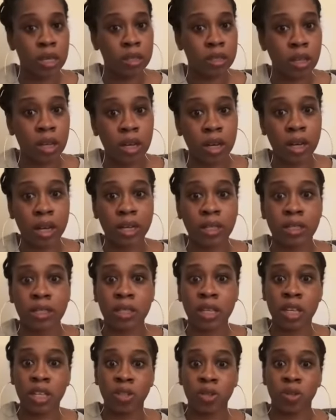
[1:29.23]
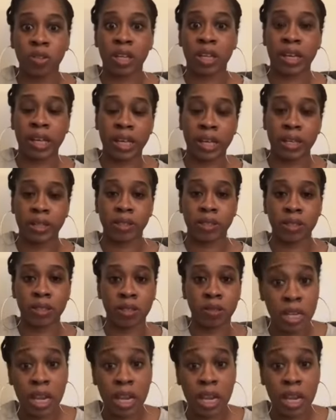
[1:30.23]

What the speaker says: that are like sitting on their hands.